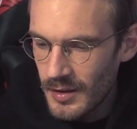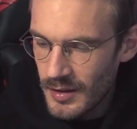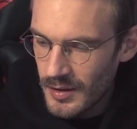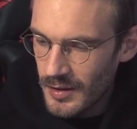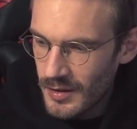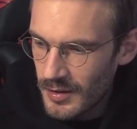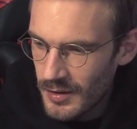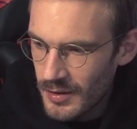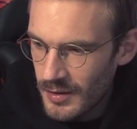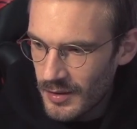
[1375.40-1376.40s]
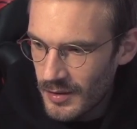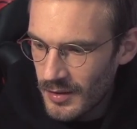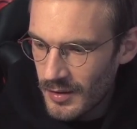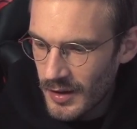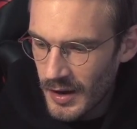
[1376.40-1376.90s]

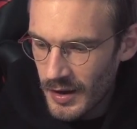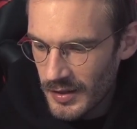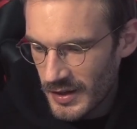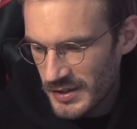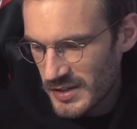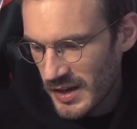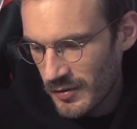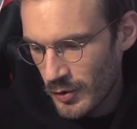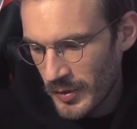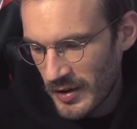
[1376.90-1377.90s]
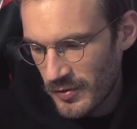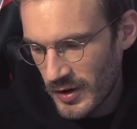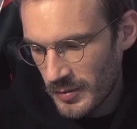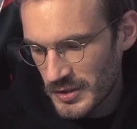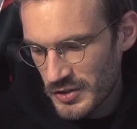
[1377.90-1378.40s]
I got this. I know my
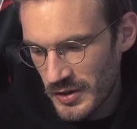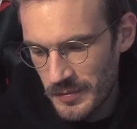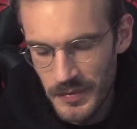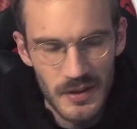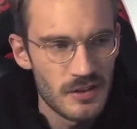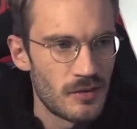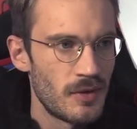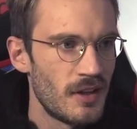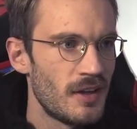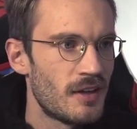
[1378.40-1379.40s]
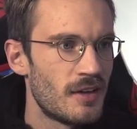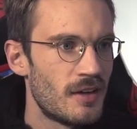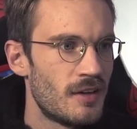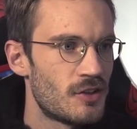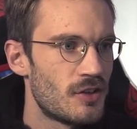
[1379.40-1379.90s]
Finama Scream. It's a really
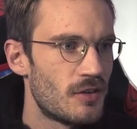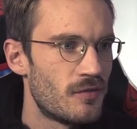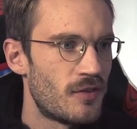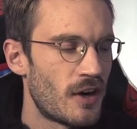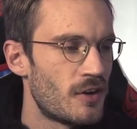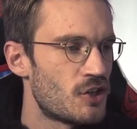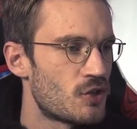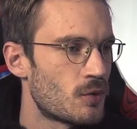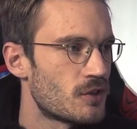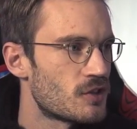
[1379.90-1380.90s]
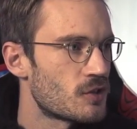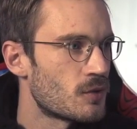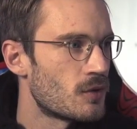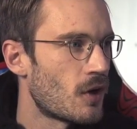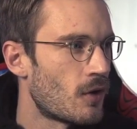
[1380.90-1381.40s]
good, very short
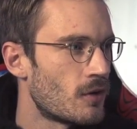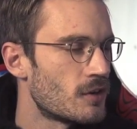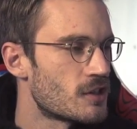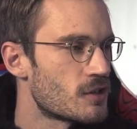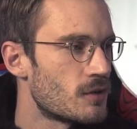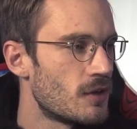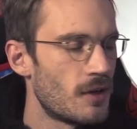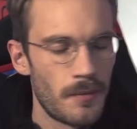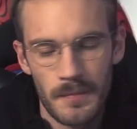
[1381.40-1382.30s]
horror story.